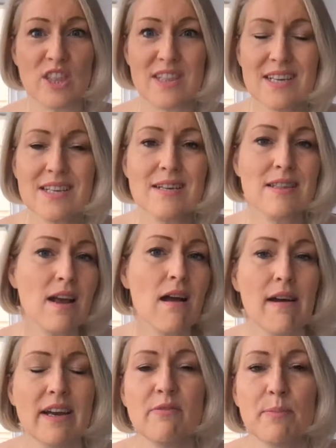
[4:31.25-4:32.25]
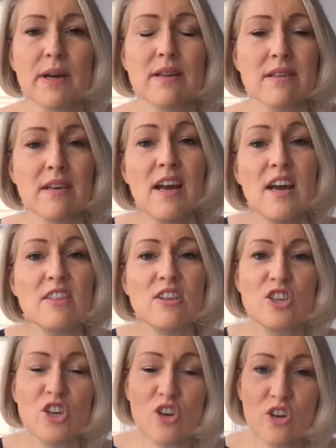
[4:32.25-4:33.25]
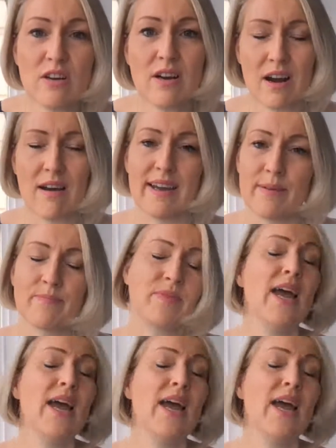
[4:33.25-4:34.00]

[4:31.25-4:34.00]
this is the kind of person that's a good client.